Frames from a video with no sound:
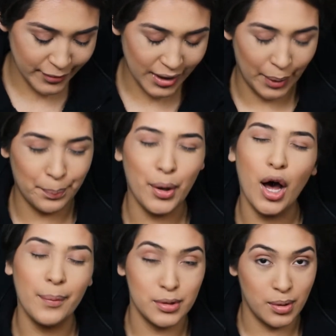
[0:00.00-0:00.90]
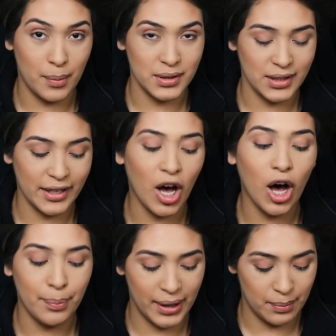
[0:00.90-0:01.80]
like poppin', poppin', like
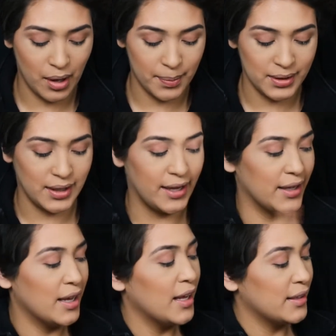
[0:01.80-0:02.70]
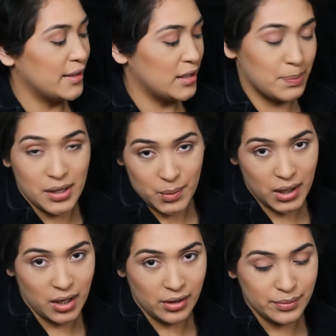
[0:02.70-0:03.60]
hot pink, poppin', like this pink
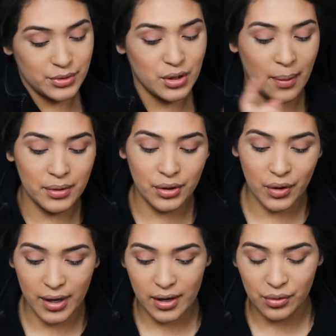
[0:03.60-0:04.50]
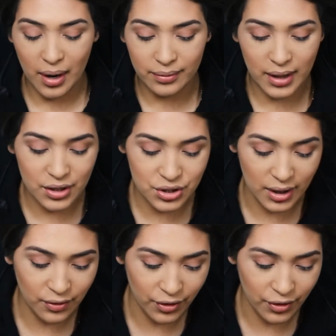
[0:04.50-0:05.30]
right here. So I'm gonna go ahead and grab that shade